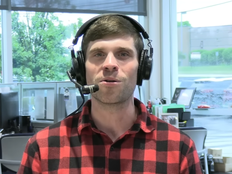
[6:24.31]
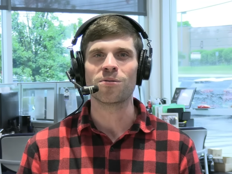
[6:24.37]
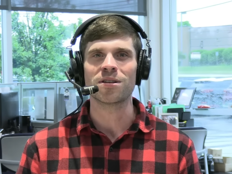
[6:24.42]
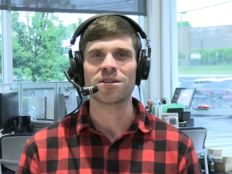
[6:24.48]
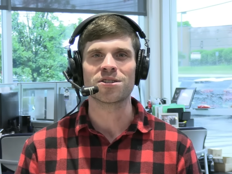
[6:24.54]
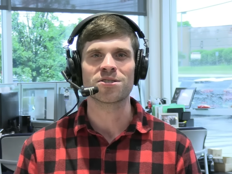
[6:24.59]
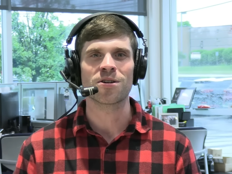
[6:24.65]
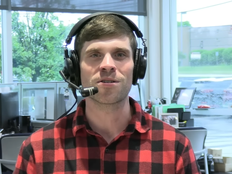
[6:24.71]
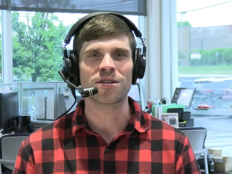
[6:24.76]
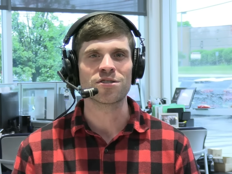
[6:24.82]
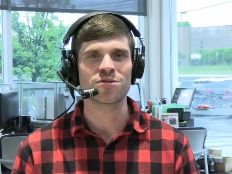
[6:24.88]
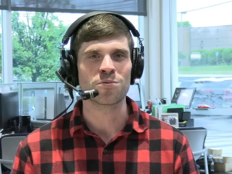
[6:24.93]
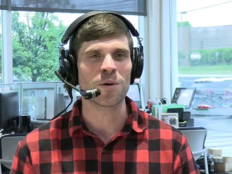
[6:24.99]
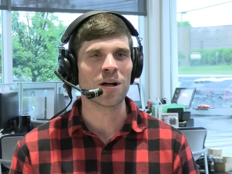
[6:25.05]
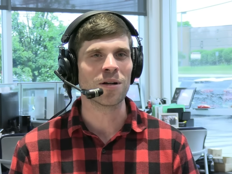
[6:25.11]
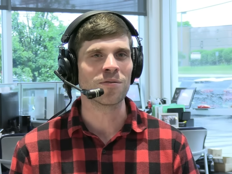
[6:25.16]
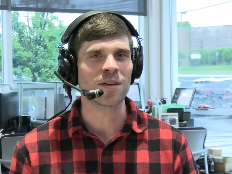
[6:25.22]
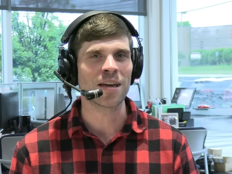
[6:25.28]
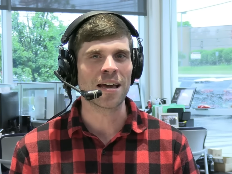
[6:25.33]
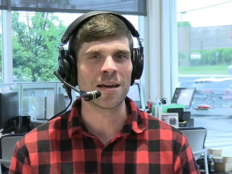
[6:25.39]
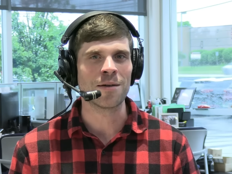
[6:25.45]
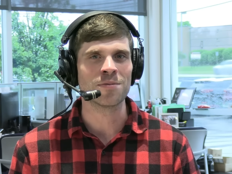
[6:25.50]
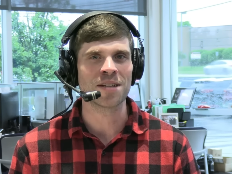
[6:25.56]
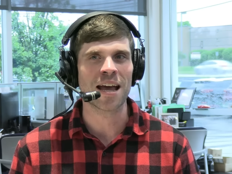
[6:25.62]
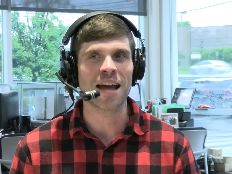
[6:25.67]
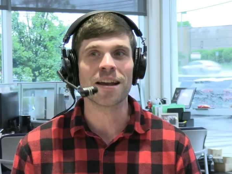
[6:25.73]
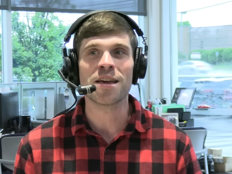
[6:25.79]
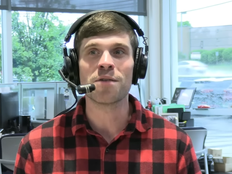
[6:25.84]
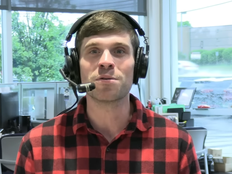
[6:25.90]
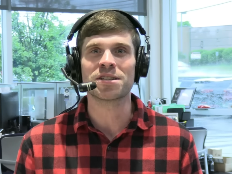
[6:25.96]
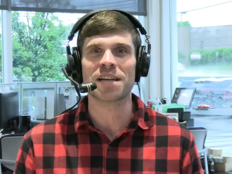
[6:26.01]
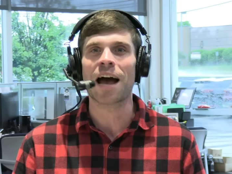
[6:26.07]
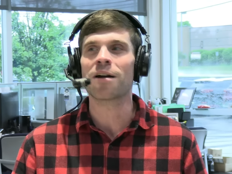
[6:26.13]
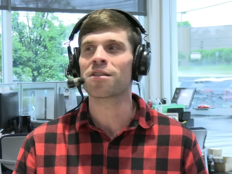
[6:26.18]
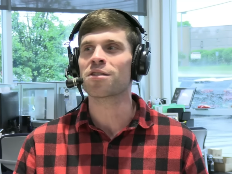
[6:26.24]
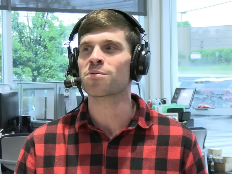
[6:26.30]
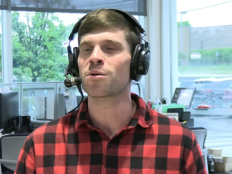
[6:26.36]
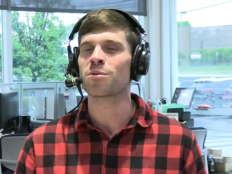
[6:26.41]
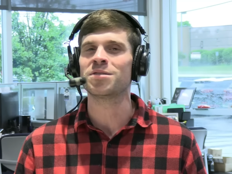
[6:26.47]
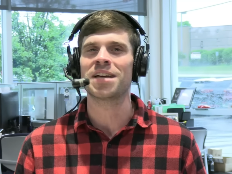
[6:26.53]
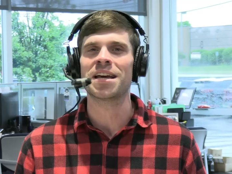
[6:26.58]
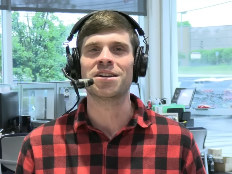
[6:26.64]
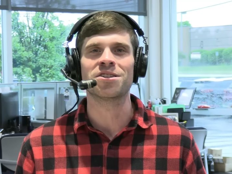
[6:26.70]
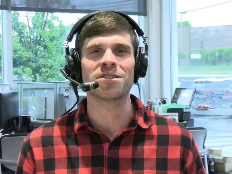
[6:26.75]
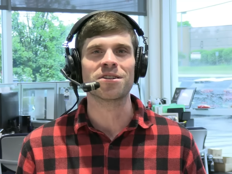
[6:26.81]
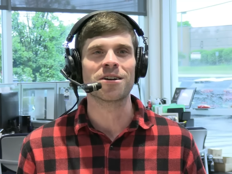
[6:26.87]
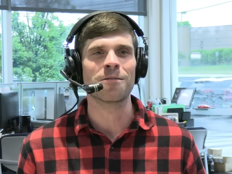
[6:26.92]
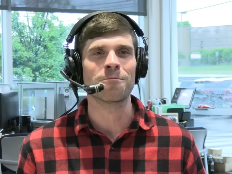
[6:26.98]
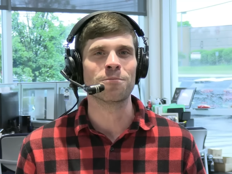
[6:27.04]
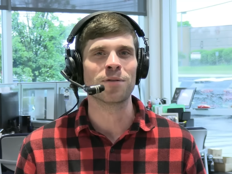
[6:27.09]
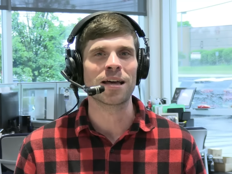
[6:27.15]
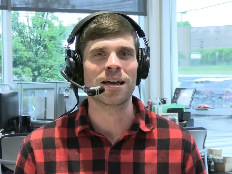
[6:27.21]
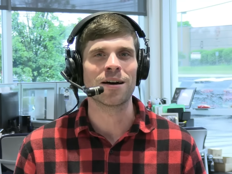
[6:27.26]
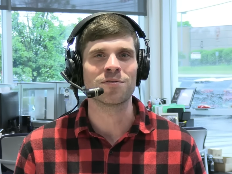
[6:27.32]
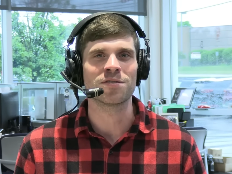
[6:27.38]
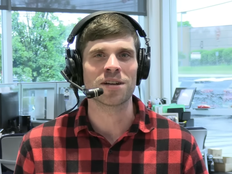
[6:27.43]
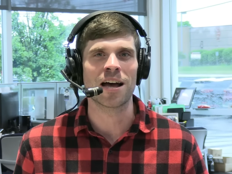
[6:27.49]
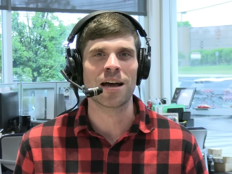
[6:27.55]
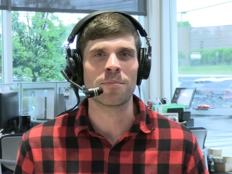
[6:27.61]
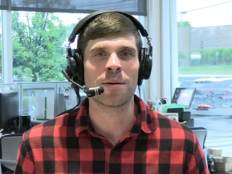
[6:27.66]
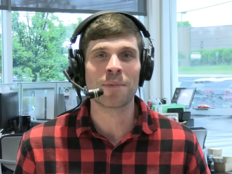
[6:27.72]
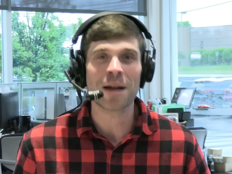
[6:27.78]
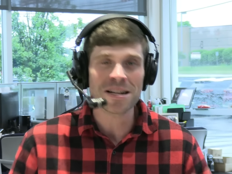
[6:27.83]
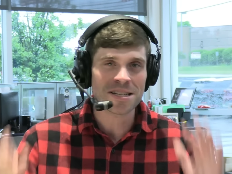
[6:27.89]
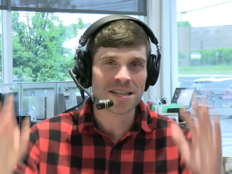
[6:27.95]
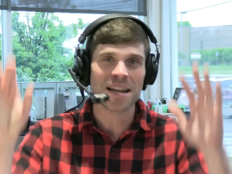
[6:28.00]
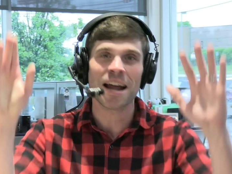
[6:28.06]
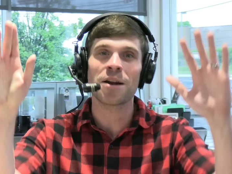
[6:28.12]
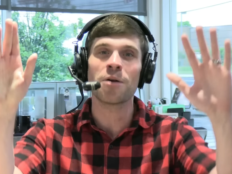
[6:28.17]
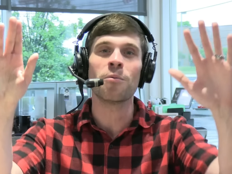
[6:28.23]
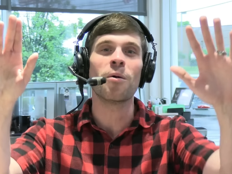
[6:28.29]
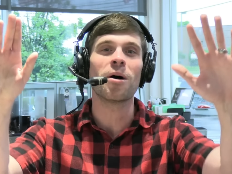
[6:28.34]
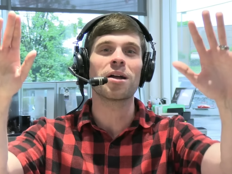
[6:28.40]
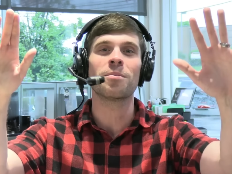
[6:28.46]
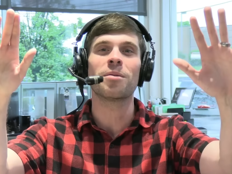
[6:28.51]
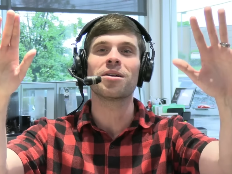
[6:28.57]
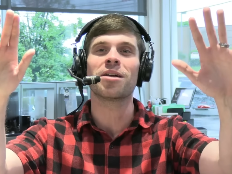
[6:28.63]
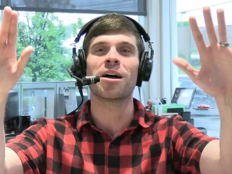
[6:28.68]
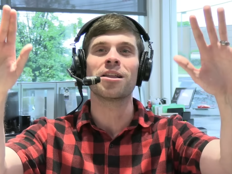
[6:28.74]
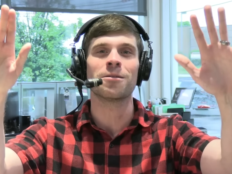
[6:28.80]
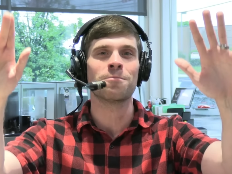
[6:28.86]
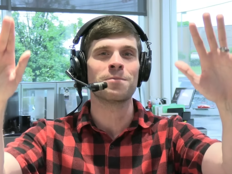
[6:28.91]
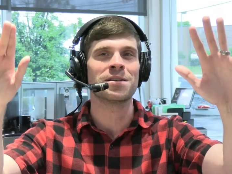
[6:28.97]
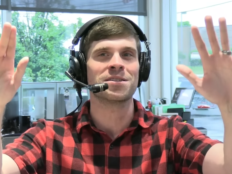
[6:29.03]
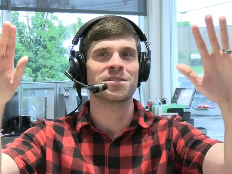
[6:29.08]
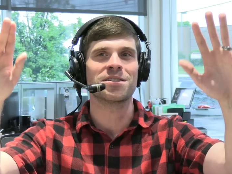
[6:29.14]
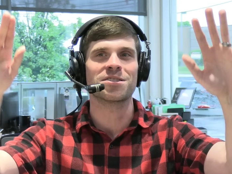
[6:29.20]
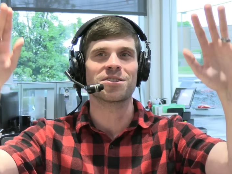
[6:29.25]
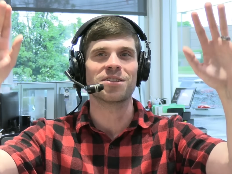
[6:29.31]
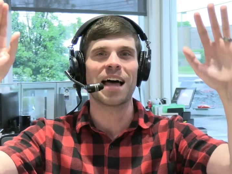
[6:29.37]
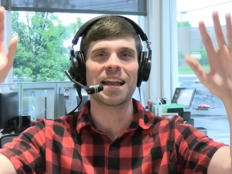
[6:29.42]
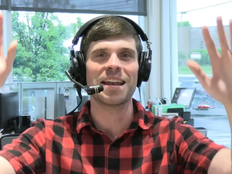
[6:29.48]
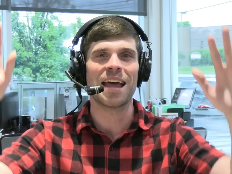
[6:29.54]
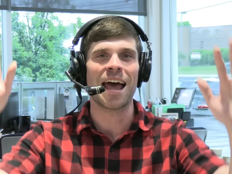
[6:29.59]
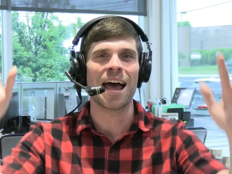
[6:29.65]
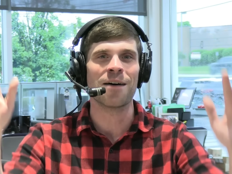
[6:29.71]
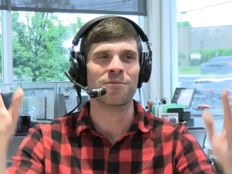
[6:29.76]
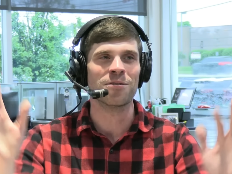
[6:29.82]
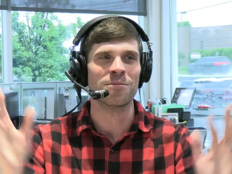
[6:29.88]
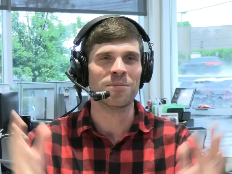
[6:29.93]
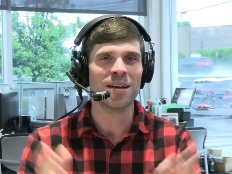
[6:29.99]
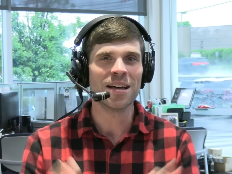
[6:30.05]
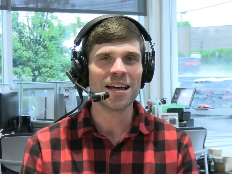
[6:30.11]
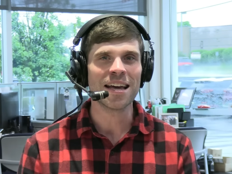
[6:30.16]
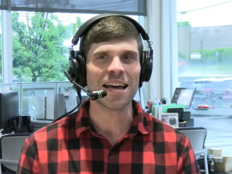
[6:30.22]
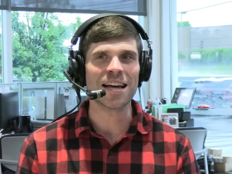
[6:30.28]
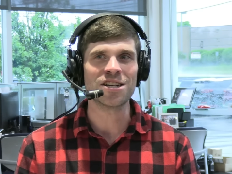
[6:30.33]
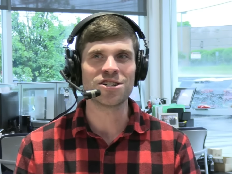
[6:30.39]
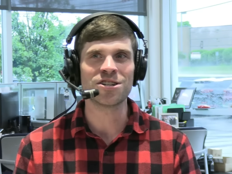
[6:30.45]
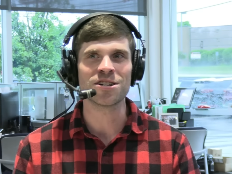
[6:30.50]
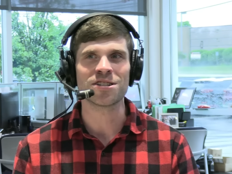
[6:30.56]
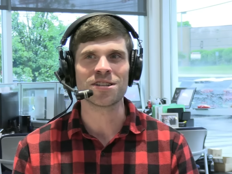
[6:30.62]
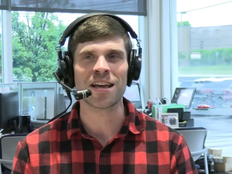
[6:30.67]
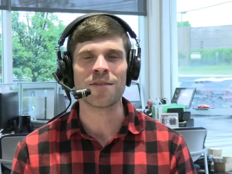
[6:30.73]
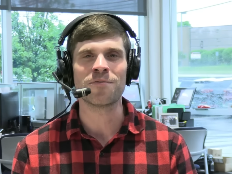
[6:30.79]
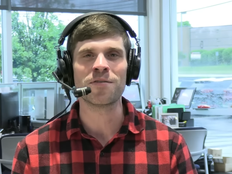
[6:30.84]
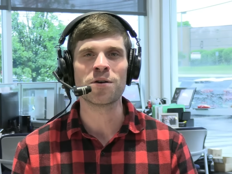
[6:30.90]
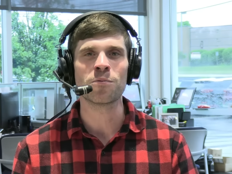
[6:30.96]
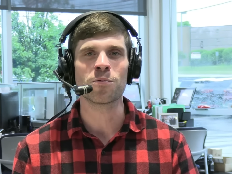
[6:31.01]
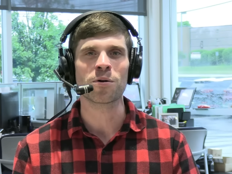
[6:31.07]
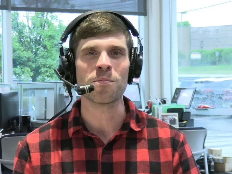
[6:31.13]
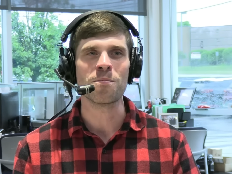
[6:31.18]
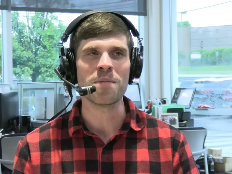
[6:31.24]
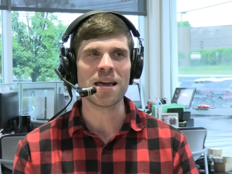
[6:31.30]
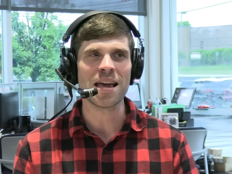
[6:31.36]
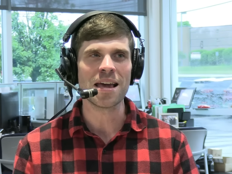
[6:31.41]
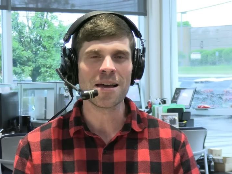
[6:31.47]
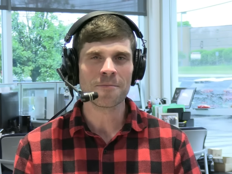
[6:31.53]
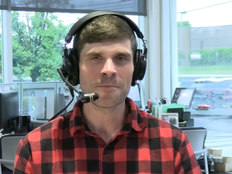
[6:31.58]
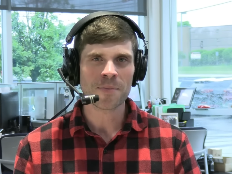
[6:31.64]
only started 12 games, and he was out of the rotation come playoff time. I'm not saying I don't want him on the Pistons. Glad to have him. It's just if it were me,